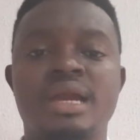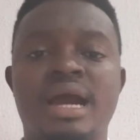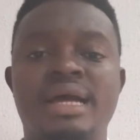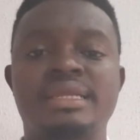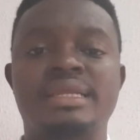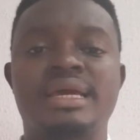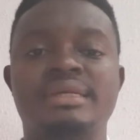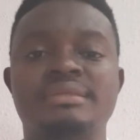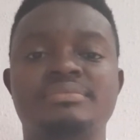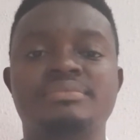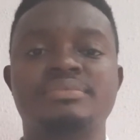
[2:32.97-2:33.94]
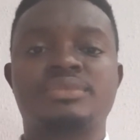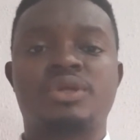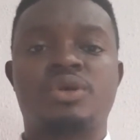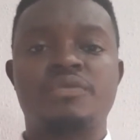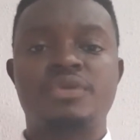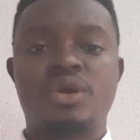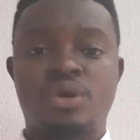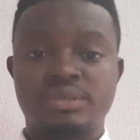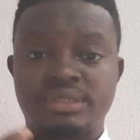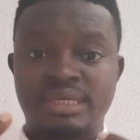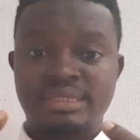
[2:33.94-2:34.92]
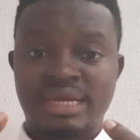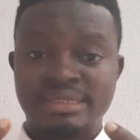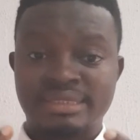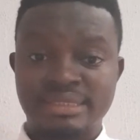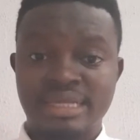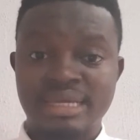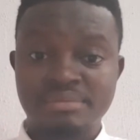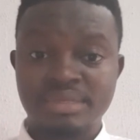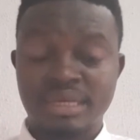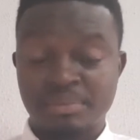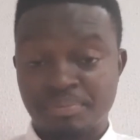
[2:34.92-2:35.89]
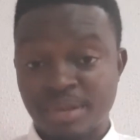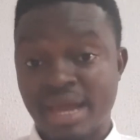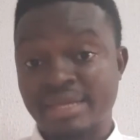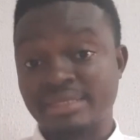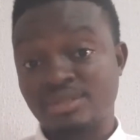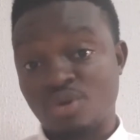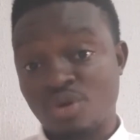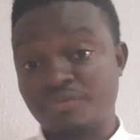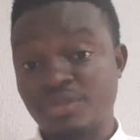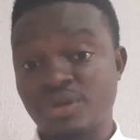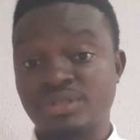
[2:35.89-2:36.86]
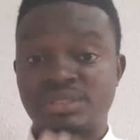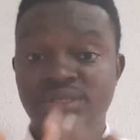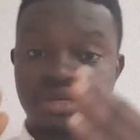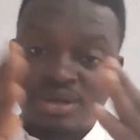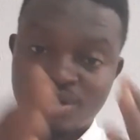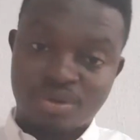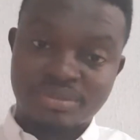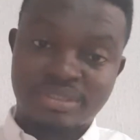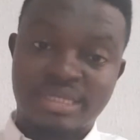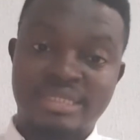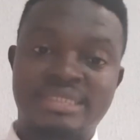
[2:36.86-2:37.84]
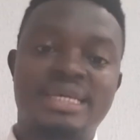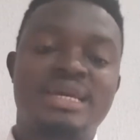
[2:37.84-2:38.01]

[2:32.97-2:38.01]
and then governor consent, as the name implies, governor's consent.